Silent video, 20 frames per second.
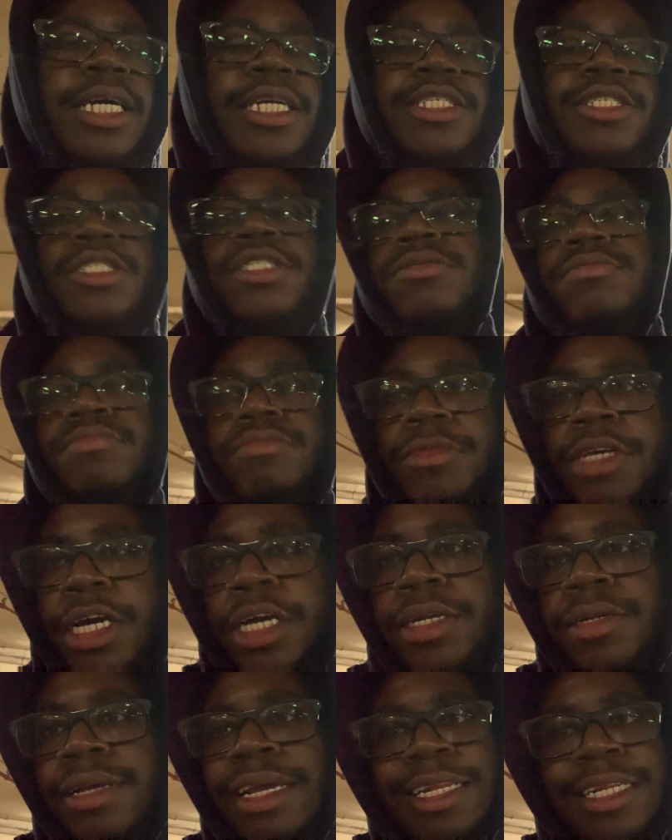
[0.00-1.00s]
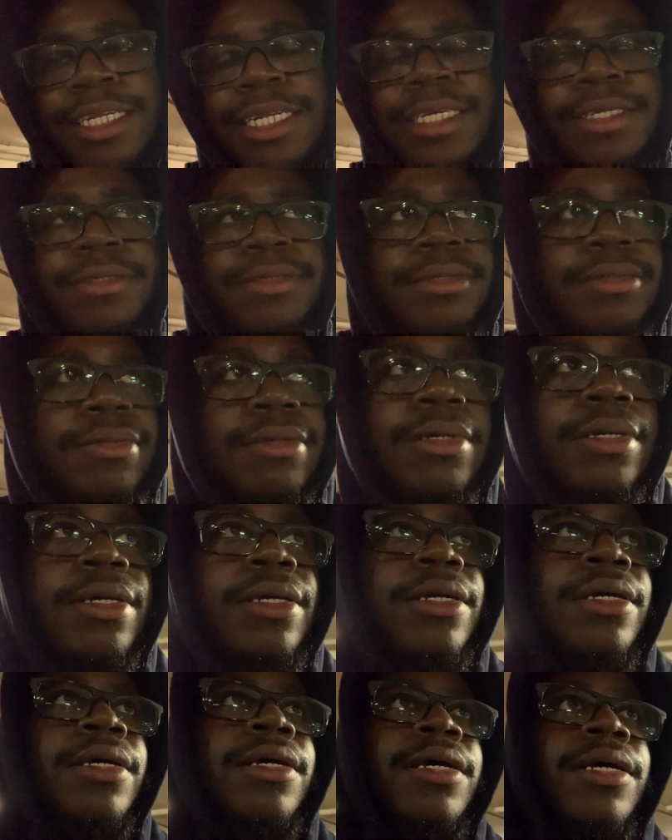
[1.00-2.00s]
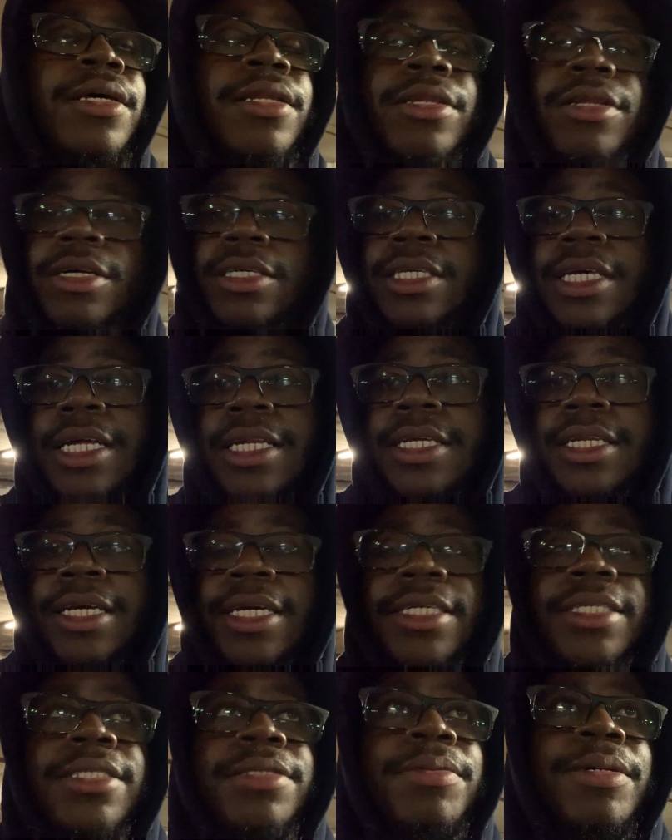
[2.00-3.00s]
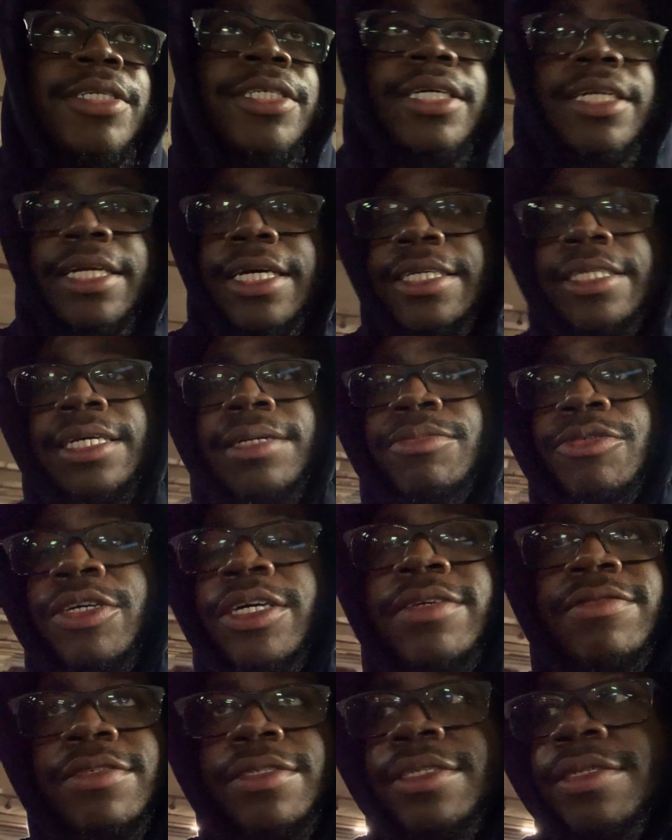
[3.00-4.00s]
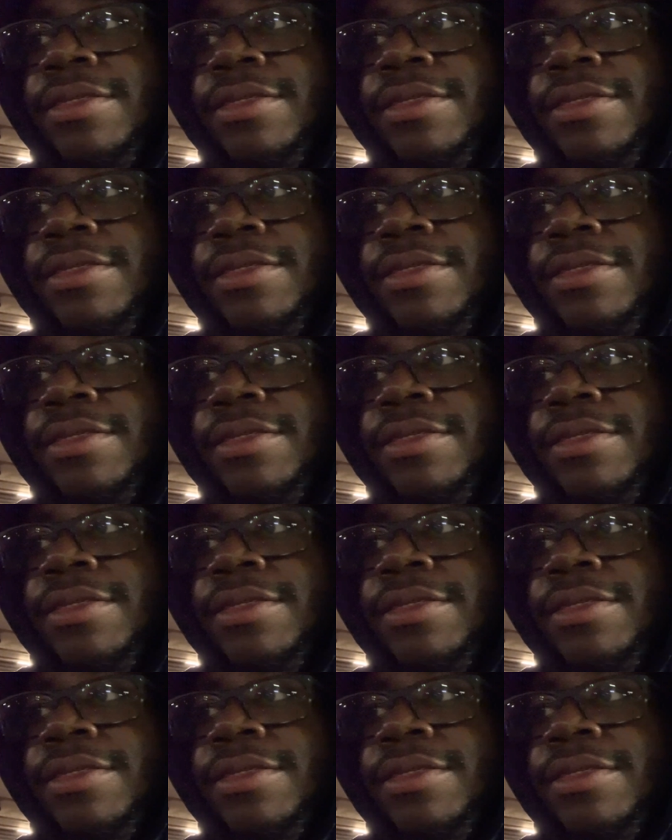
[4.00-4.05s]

I just got LEDs. It looks hella nice, especially at nighttime driving,